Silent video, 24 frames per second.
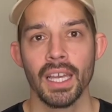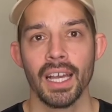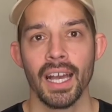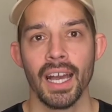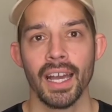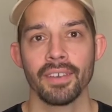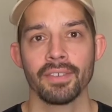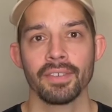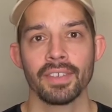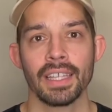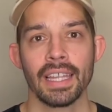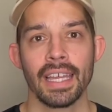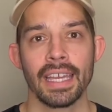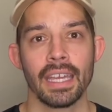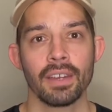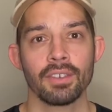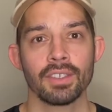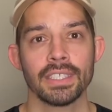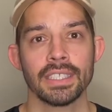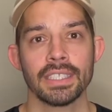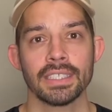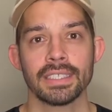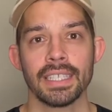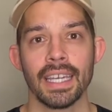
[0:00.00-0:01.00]
I feel like ever
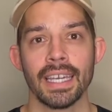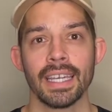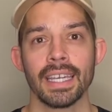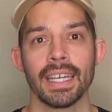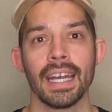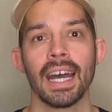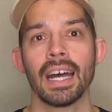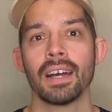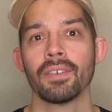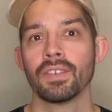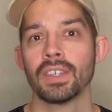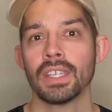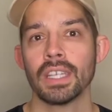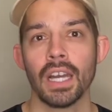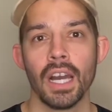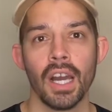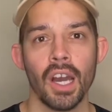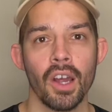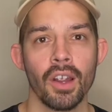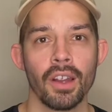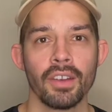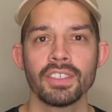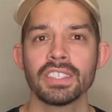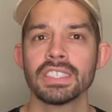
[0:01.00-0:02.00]
since I got
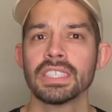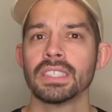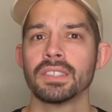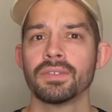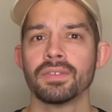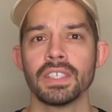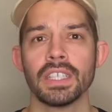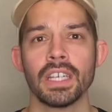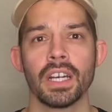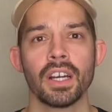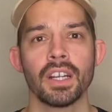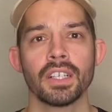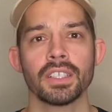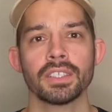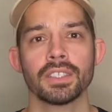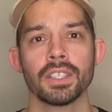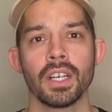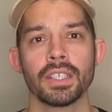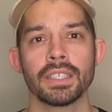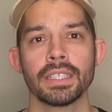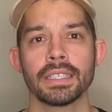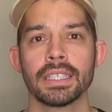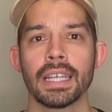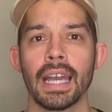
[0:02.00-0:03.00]
VR, ever since VR
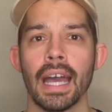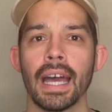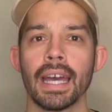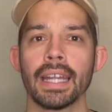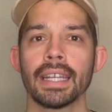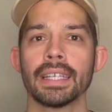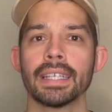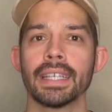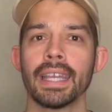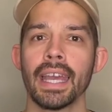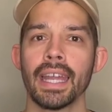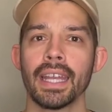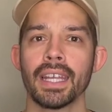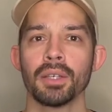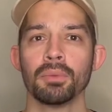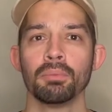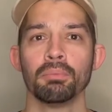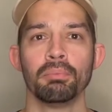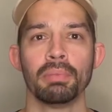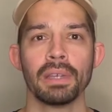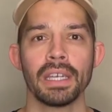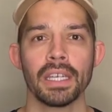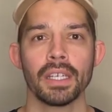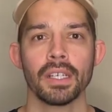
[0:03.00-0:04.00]
started kind of getting
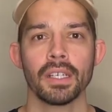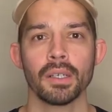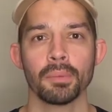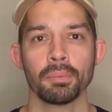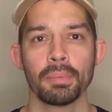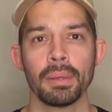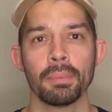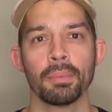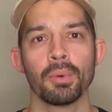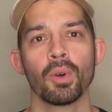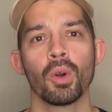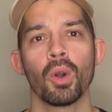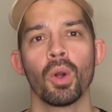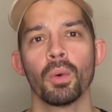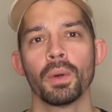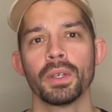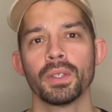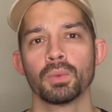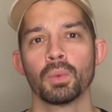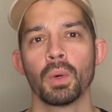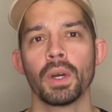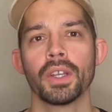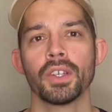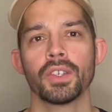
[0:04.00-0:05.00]
bigger, people are always
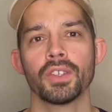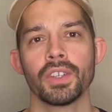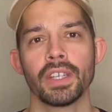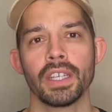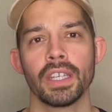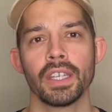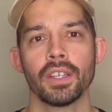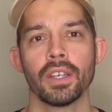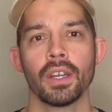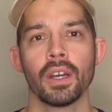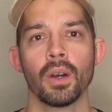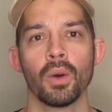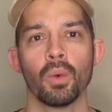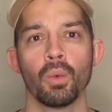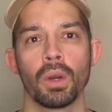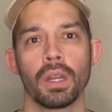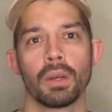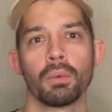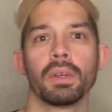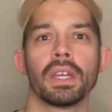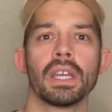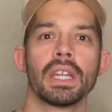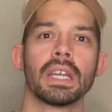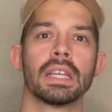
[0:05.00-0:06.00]
wondering, when
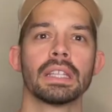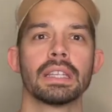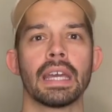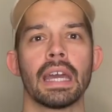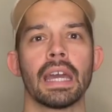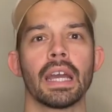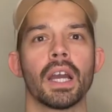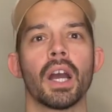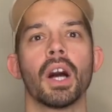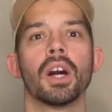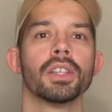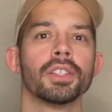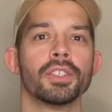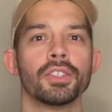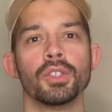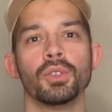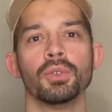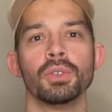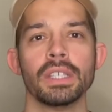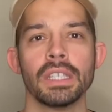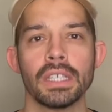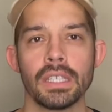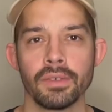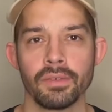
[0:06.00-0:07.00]
are we gonna get that Call of
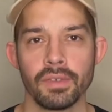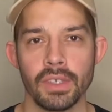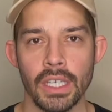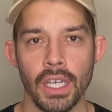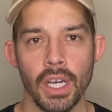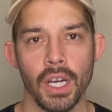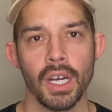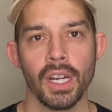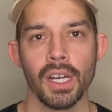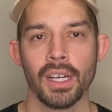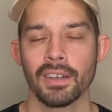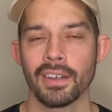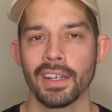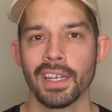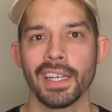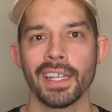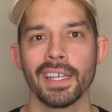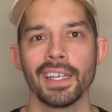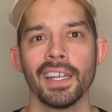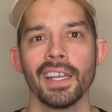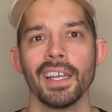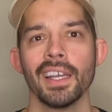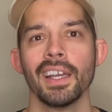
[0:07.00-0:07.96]
Duty in VR, right?